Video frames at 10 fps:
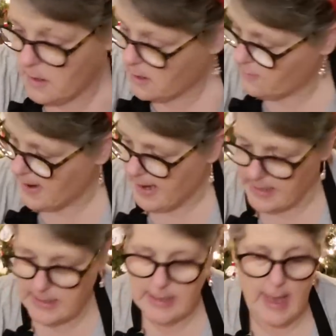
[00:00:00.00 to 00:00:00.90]
All
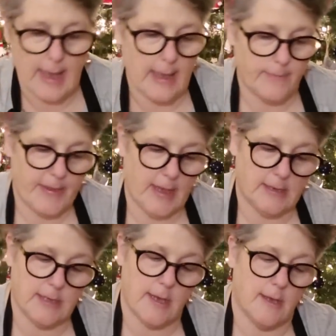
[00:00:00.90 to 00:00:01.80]
right. I
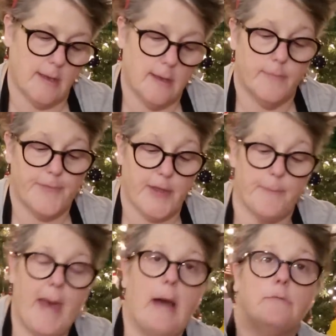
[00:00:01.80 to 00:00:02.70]
picked up
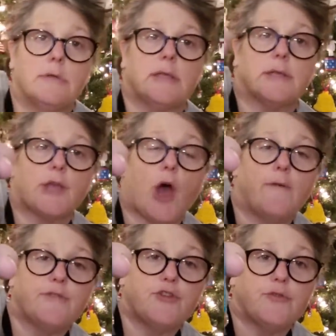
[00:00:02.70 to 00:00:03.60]
some Pounce
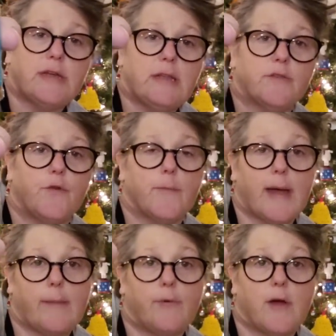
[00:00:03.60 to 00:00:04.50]
soft treats for
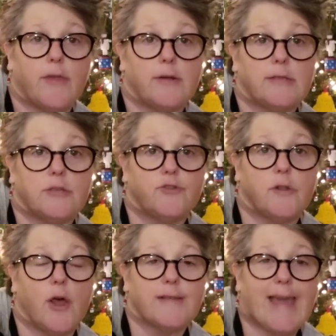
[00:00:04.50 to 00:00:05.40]
my brother and
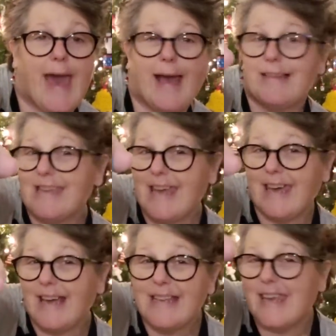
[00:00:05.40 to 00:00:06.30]
sister-in-law's cat,
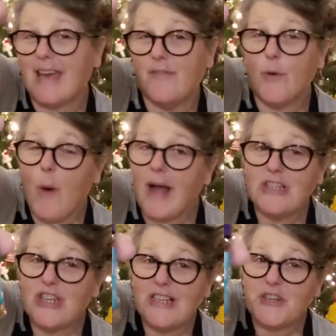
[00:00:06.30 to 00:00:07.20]
Tig. Tig, if you're
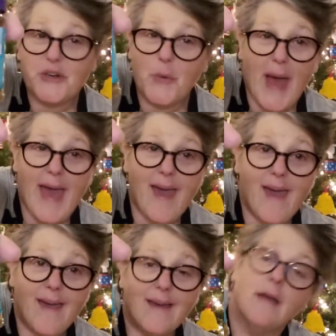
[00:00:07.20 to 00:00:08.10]
watching, turn
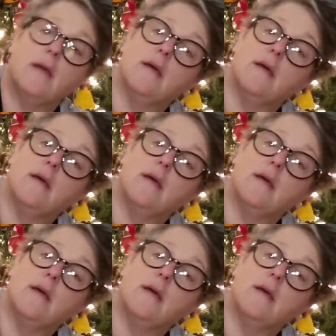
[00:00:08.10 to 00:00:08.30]
away.